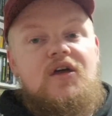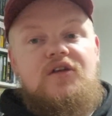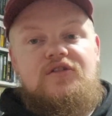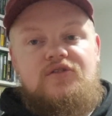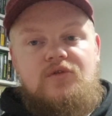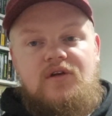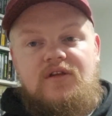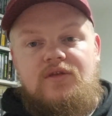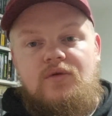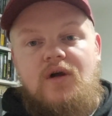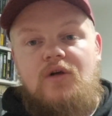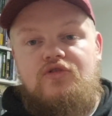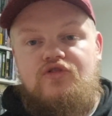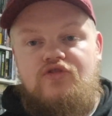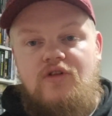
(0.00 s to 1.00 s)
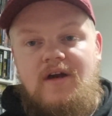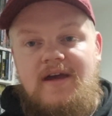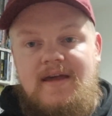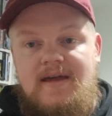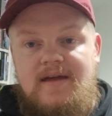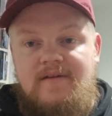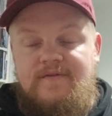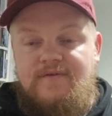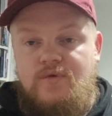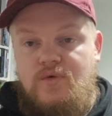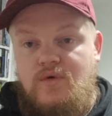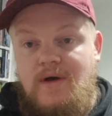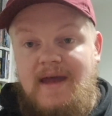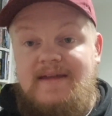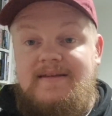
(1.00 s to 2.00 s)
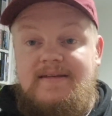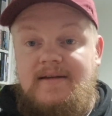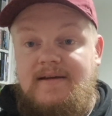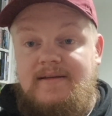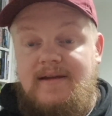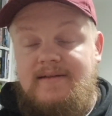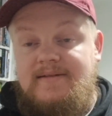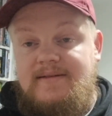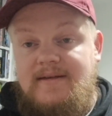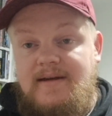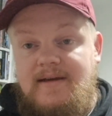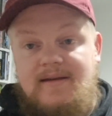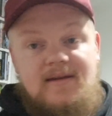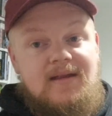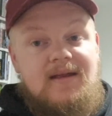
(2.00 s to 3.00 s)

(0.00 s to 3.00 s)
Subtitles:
so I thought I'll try it for £89.99